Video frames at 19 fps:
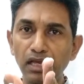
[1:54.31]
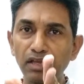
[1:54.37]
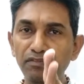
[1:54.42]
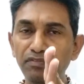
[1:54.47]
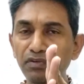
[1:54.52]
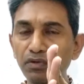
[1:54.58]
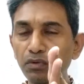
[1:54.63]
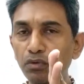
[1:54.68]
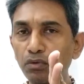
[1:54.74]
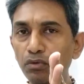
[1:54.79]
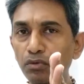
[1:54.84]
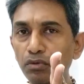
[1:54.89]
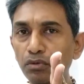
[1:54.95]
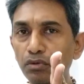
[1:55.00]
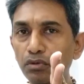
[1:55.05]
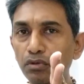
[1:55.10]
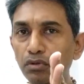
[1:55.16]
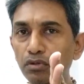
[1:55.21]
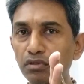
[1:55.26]
if
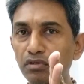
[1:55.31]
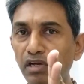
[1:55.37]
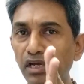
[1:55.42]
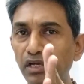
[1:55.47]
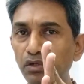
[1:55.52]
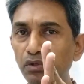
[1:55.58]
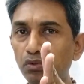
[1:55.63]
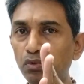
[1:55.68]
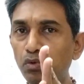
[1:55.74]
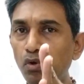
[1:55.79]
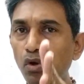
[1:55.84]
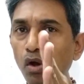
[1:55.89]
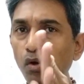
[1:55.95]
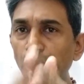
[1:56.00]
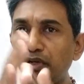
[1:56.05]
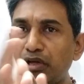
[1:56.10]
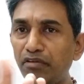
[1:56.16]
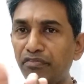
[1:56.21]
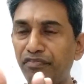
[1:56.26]
you try to
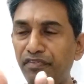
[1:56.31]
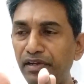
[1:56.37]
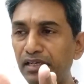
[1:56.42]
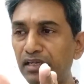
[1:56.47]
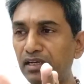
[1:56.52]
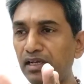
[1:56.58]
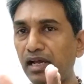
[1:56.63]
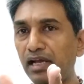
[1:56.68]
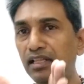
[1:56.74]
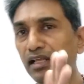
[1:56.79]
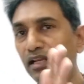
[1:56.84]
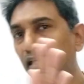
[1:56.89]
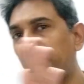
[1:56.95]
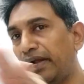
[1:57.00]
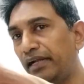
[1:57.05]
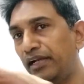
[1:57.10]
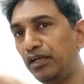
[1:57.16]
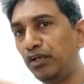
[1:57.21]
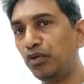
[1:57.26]
go out of it and then
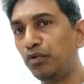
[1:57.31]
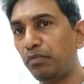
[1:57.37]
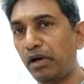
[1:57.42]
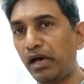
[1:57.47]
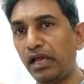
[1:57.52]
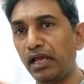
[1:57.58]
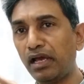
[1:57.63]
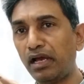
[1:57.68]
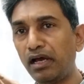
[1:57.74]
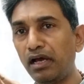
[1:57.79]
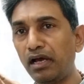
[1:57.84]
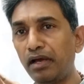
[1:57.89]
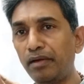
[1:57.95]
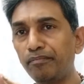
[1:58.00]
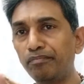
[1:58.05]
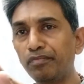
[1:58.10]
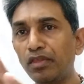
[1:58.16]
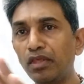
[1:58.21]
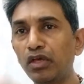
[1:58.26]
get into Maya,
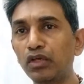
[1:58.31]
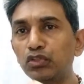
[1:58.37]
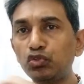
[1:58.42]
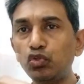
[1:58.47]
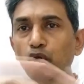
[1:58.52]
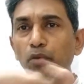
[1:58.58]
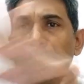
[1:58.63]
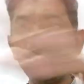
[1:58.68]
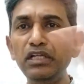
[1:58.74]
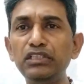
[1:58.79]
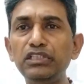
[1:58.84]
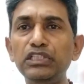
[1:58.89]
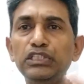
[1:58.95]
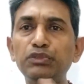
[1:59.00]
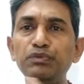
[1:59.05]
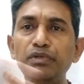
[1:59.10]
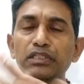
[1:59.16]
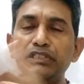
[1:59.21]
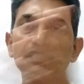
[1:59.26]
so many
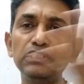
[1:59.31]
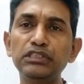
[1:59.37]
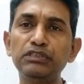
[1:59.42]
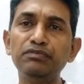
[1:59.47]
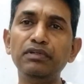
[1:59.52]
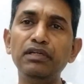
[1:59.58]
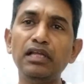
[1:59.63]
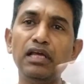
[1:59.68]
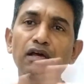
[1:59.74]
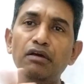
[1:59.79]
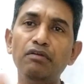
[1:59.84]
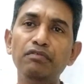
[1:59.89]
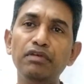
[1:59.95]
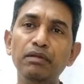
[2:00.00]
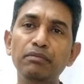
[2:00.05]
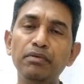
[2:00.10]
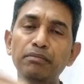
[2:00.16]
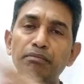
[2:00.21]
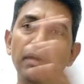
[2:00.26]
situations will
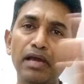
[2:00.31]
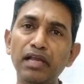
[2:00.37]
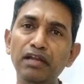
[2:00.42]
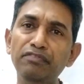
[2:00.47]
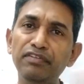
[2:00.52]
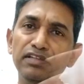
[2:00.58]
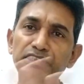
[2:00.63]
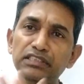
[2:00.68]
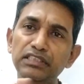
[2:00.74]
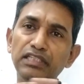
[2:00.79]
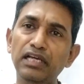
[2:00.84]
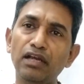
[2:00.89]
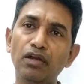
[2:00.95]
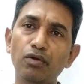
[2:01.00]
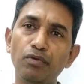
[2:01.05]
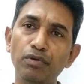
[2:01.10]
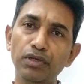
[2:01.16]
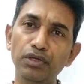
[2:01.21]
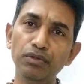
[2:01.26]
be manifesting
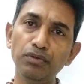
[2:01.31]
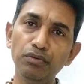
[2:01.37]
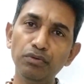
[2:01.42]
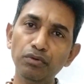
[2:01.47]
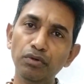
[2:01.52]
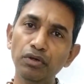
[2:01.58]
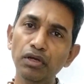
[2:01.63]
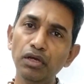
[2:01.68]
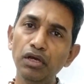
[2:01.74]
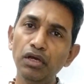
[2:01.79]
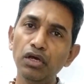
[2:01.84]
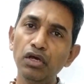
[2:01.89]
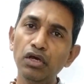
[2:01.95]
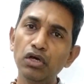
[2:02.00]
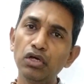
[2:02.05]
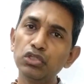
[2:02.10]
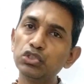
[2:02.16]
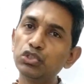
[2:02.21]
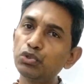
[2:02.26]
around you
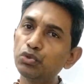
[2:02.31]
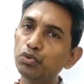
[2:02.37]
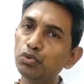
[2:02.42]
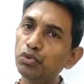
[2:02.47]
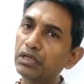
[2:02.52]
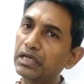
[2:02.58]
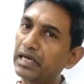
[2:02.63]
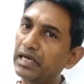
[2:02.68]
to